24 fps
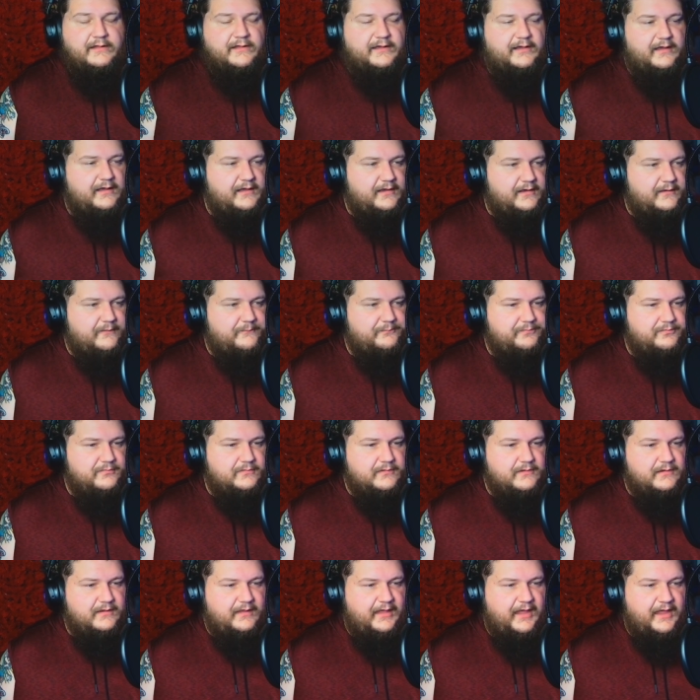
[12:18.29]
uh,
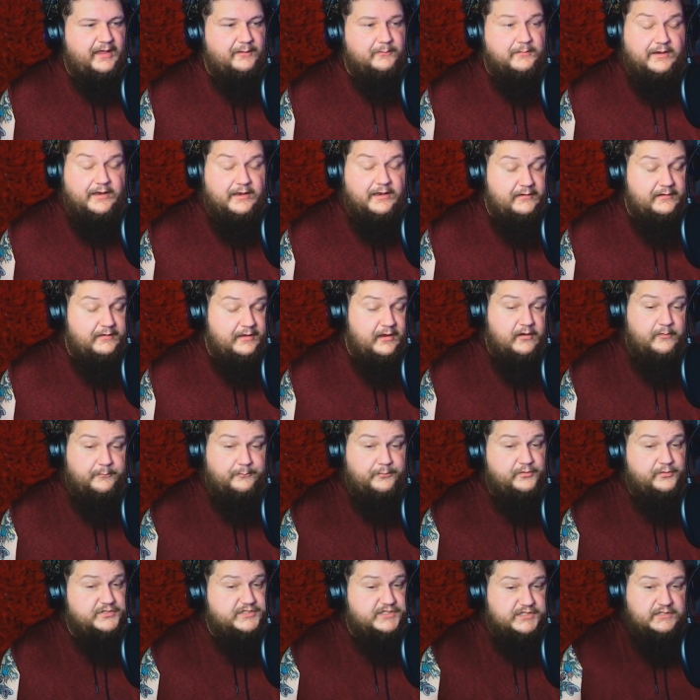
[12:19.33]
game, and they, they are
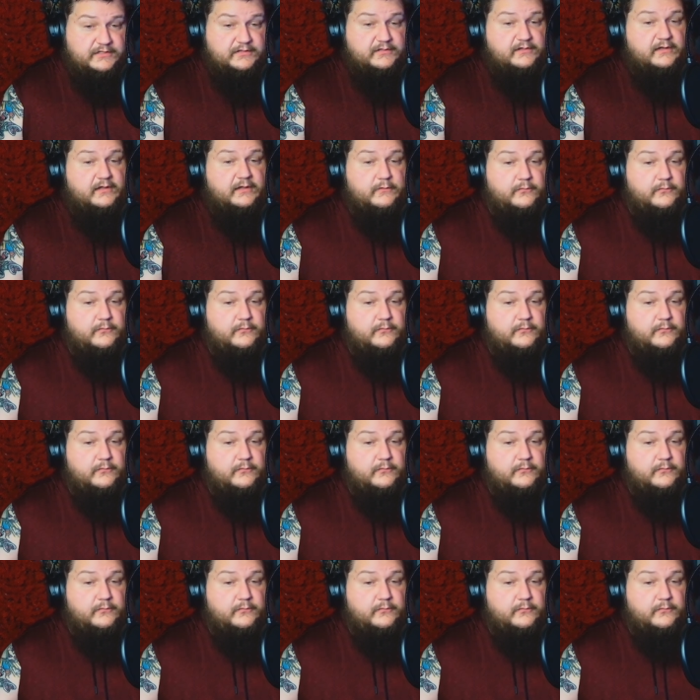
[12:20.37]
pushing